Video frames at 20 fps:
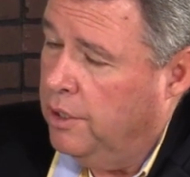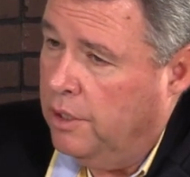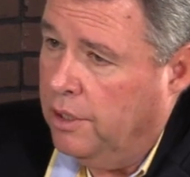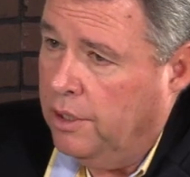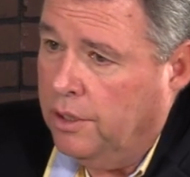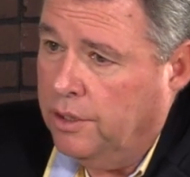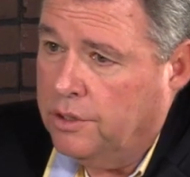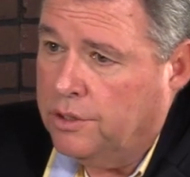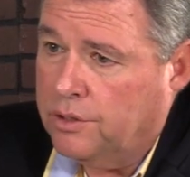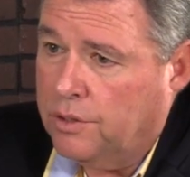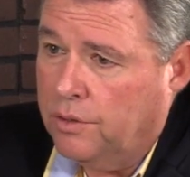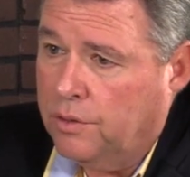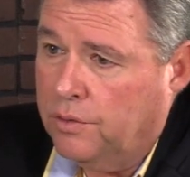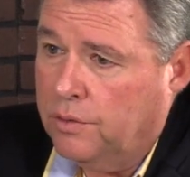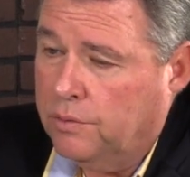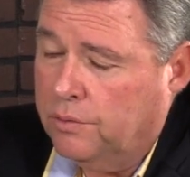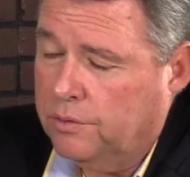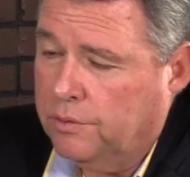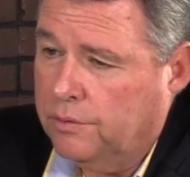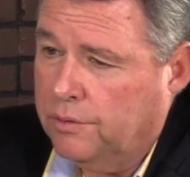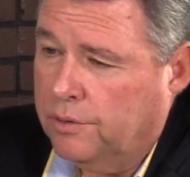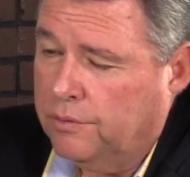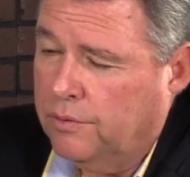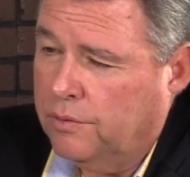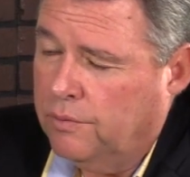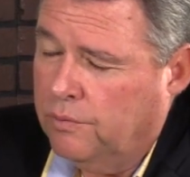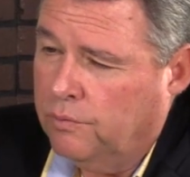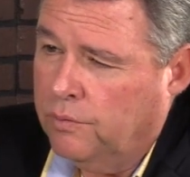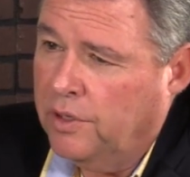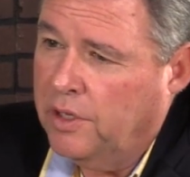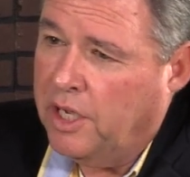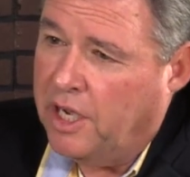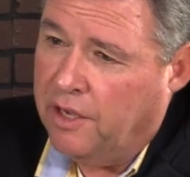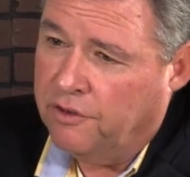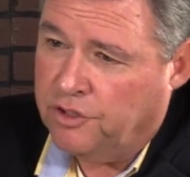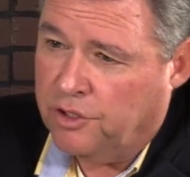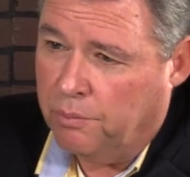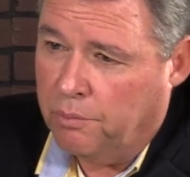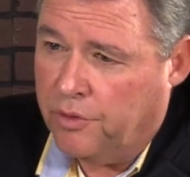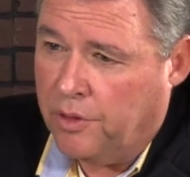And so we have
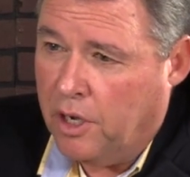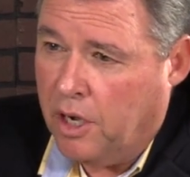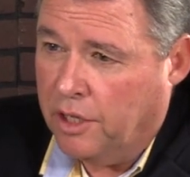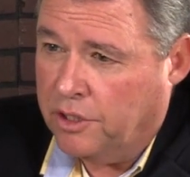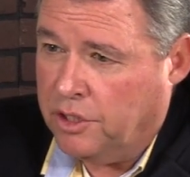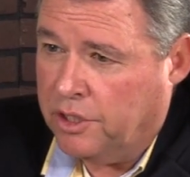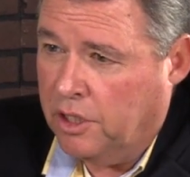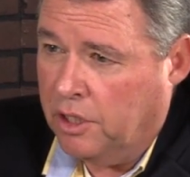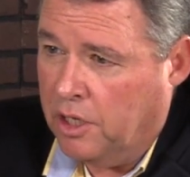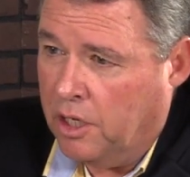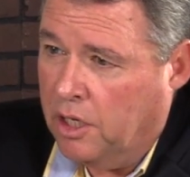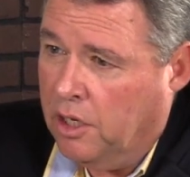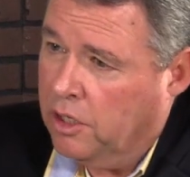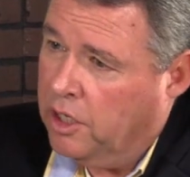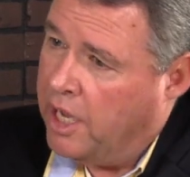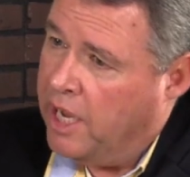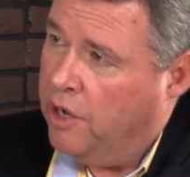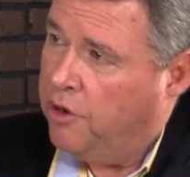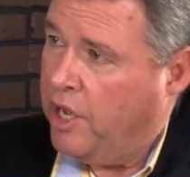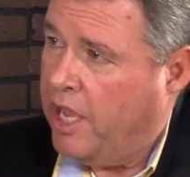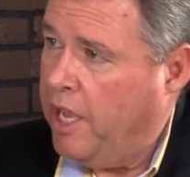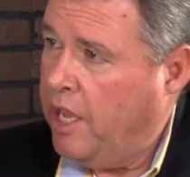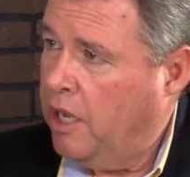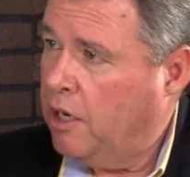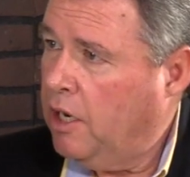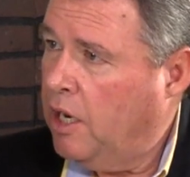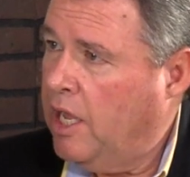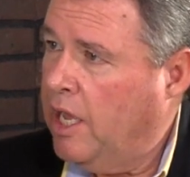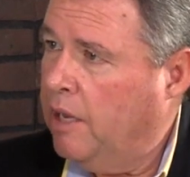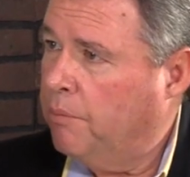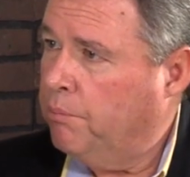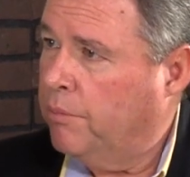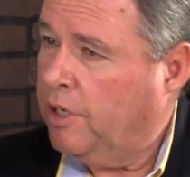some thoughts on how to handle that,